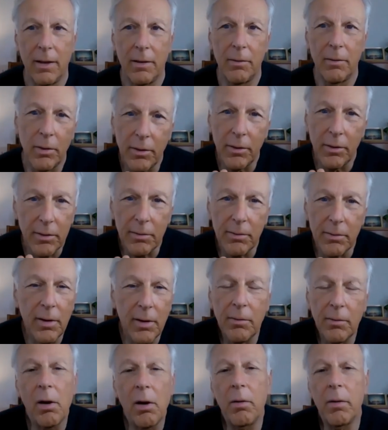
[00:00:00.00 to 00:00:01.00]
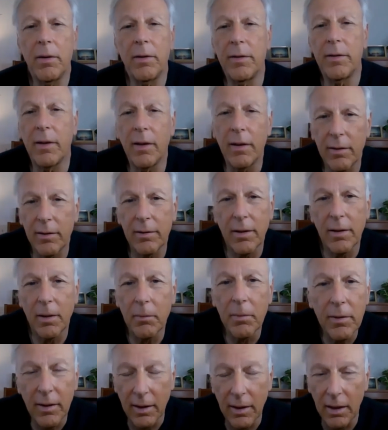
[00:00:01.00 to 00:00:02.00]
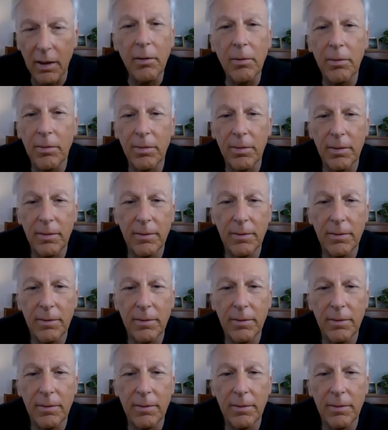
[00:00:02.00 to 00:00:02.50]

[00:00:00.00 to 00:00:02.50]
Voice of love always says, I'm safe.